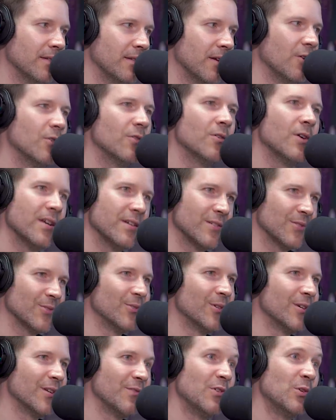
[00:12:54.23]
okay,
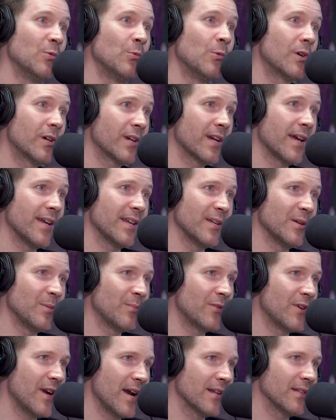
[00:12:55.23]
Soren, if you work at it
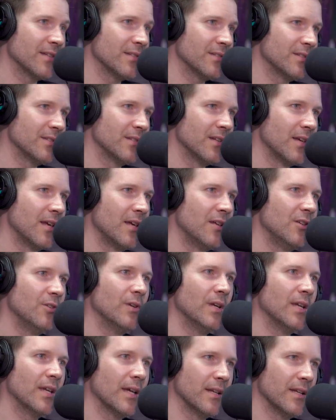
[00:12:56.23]
and practice,
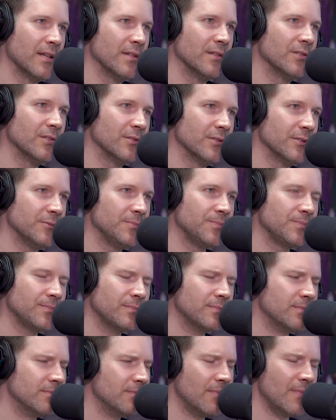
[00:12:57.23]
you will get, get there.
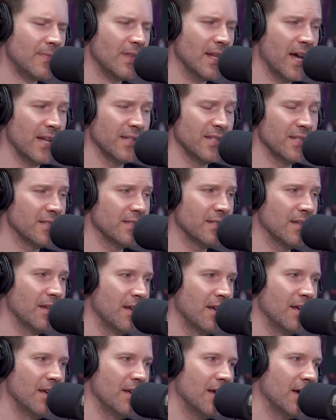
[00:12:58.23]
Yeah. I just
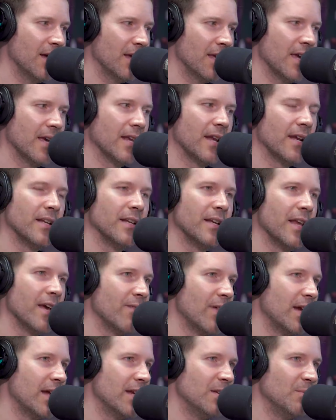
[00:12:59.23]
again, I didn't
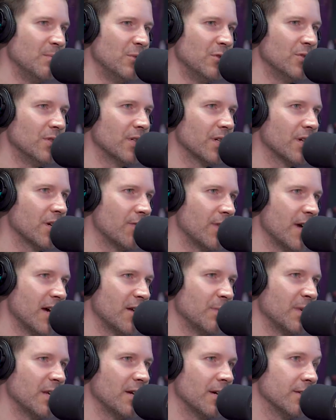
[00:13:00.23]
have any music
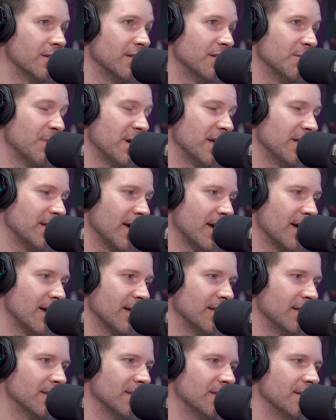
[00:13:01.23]
around me other than my
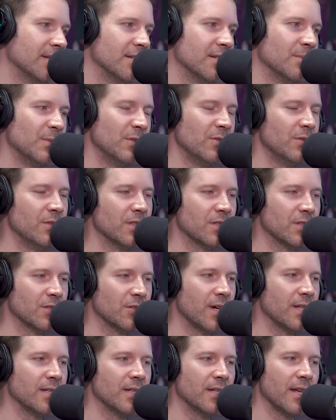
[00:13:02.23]
dad listening to music,
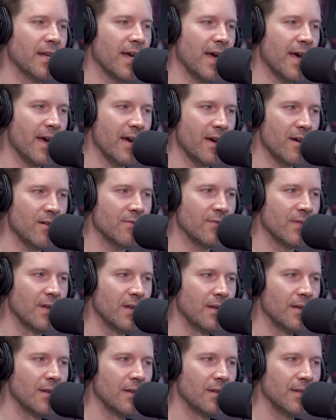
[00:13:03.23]
so I didn't have
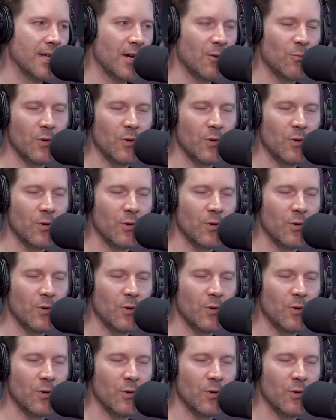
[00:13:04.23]
that